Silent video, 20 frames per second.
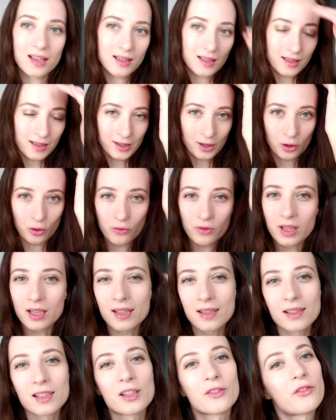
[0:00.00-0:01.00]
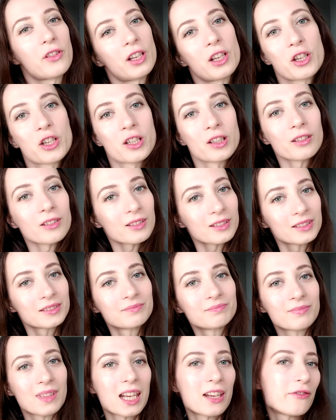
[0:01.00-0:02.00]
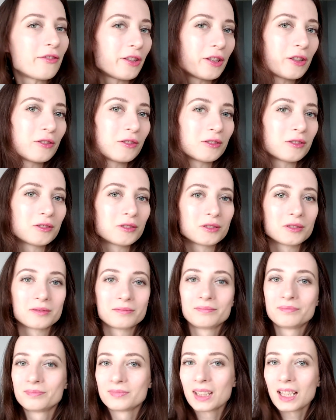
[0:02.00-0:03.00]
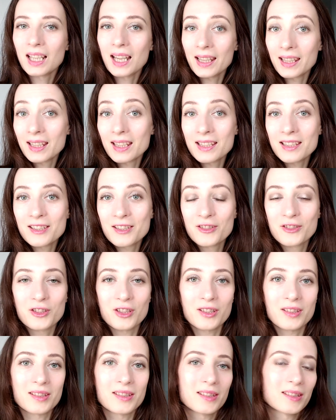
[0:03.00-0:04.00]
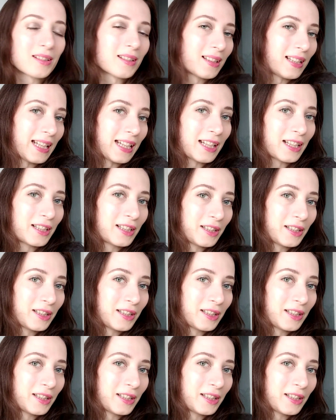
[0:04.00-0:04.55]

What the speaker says: So this is the finished look. If you like it, just click